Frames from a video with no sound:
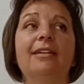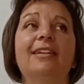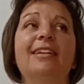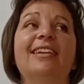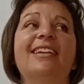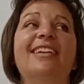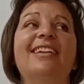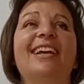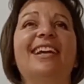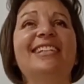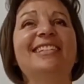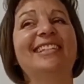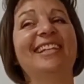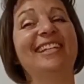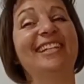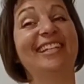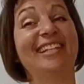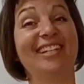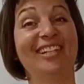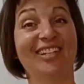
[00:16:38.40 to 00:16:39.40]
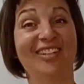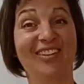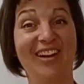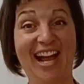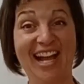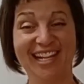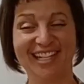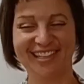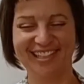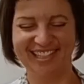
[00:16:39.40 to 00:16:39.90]
And I tend to get
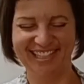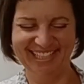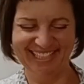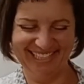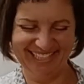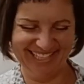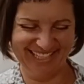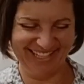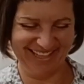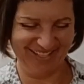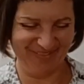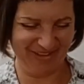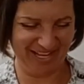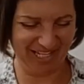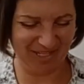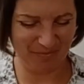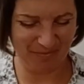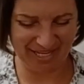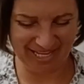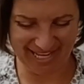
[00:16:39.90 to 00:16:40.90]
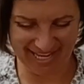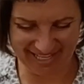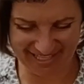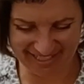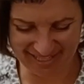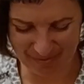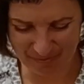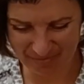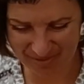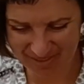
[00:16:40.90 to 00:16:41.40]
crackly at the back of my head
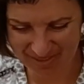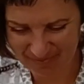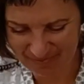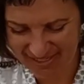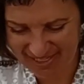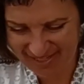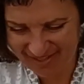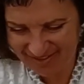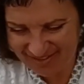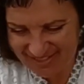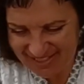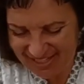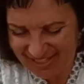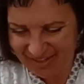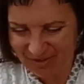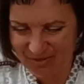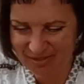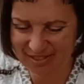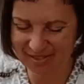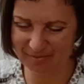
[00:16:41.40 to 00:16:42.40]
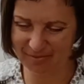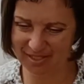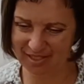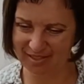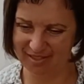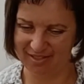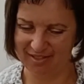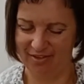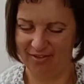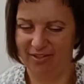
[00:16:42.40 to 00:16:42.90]
and up into my ears. I know something
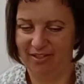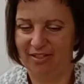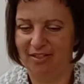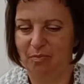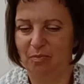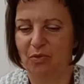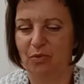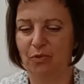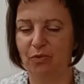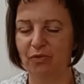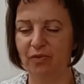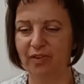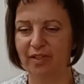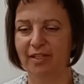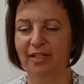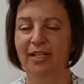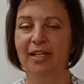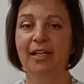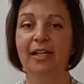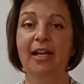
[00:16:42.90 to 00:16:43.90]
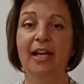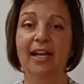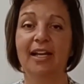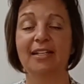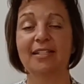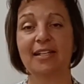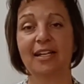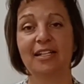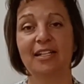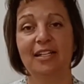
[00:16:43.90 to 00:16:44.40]
started to move.
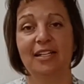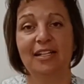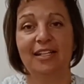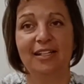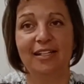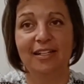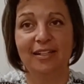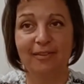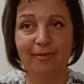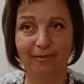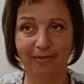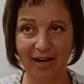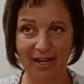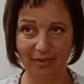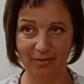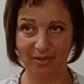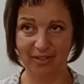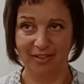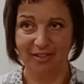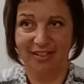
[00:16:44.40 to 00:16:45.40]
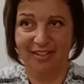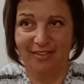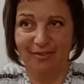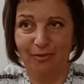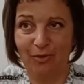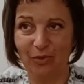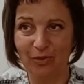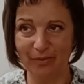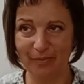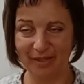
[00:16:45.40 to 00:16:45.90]
As I rounded and
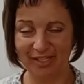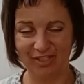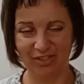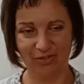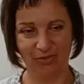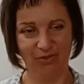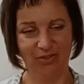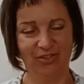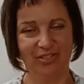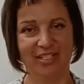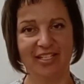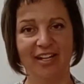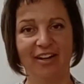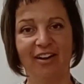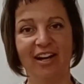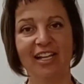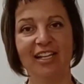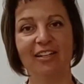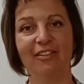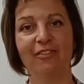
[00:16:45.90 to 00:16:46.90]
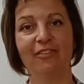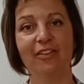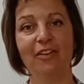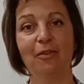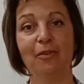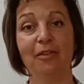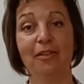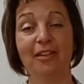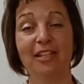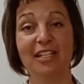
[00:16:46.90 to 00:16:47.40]
rolled my shoulders there, I could
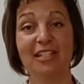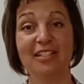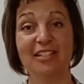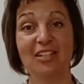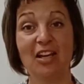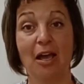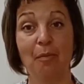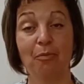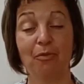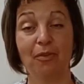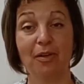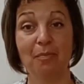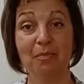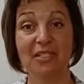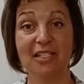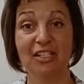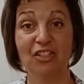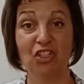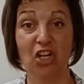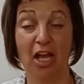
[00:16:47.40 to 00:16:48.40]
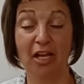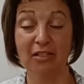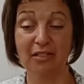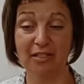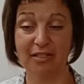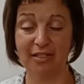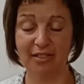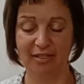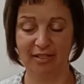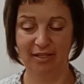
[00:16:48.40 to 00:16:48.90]
feel these top ribs
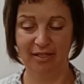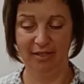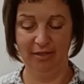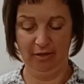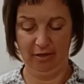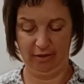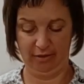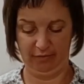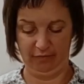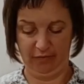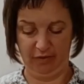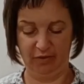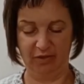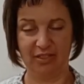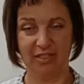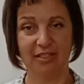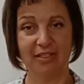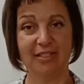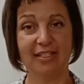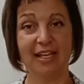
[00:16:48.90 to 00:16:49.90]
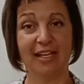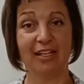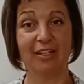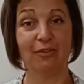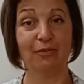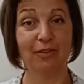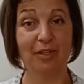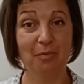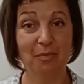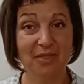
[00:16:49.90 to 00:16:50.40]
adjust. Our first and
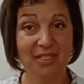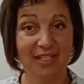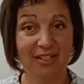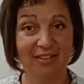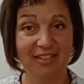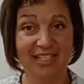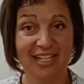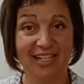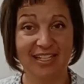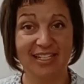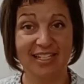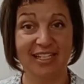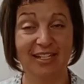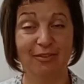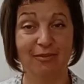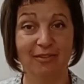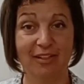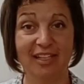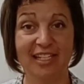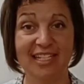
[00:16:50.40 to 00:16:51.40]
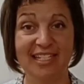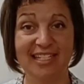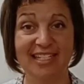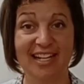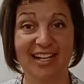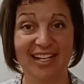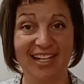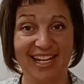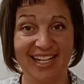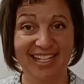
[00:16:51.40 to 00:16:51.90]
second ribs here tend to get really
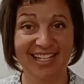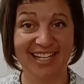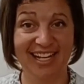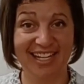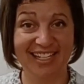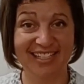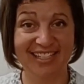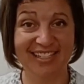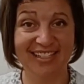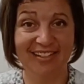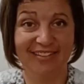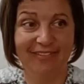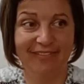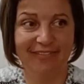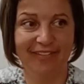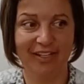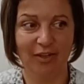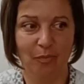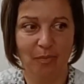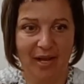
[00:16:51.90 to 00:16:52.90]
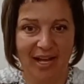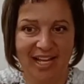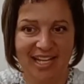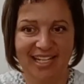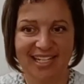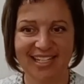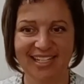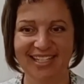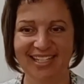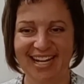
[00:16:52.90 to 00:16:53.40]
stuck. I can actually feel
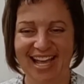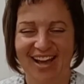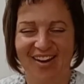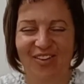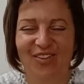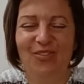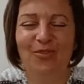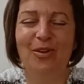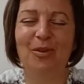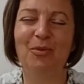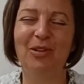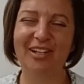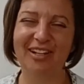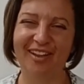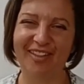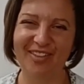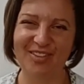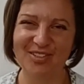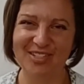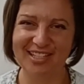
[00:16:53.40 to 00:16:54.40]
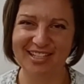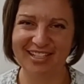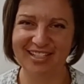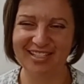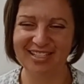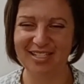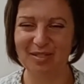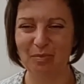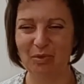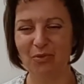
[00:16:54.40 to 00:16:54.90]
mine now. We want all those things
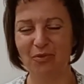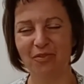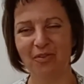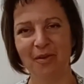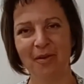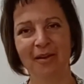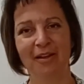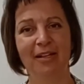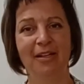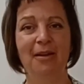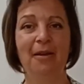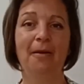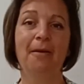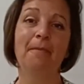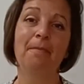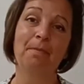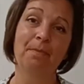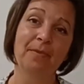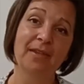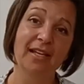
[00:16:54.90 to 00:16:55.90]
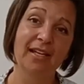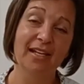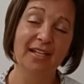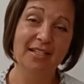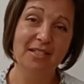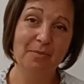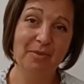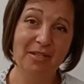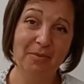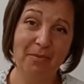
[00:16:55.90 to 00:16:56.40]
to move.
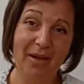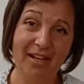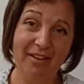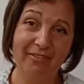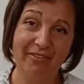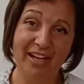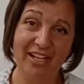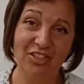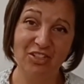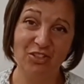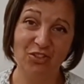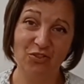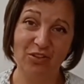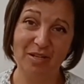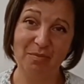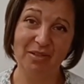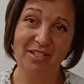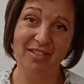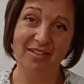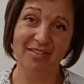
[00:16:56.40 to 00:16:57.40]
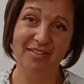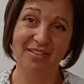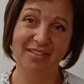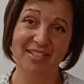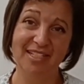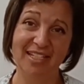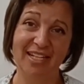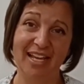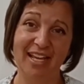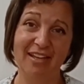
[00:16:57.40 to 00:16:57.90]
It's a bit of myofascial treatment
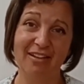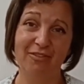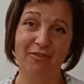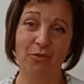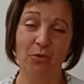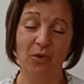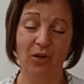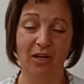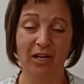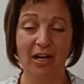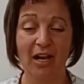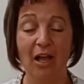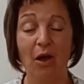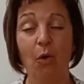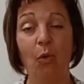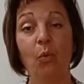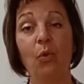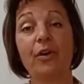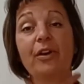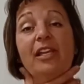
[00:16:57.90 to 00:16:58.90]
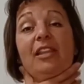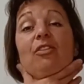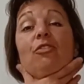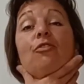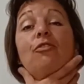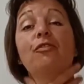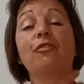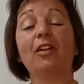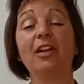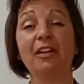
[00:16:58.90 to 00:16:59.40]
today for working
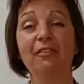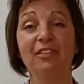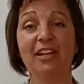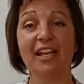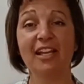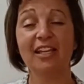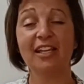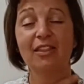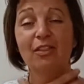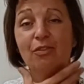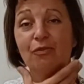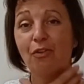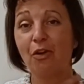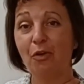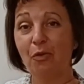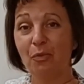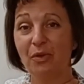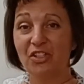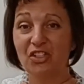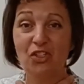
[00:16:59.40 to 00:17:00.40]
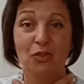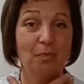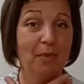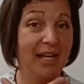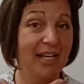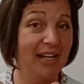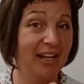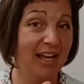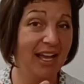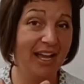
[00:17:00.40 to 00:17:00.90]
through front of neck and throat, which you
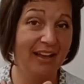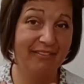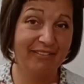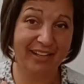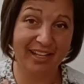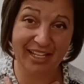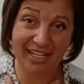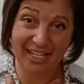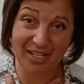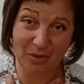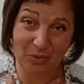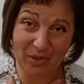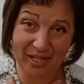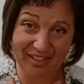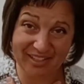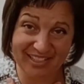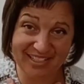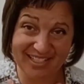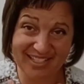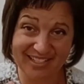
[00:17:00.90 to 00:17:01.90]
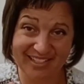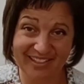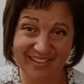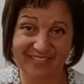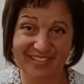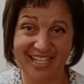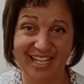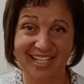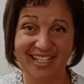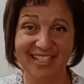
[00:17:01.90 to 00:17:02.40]
might not have any awareness
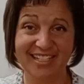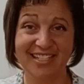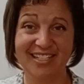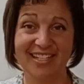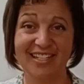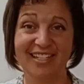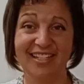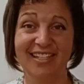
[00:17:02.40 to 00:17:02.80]
of tightness.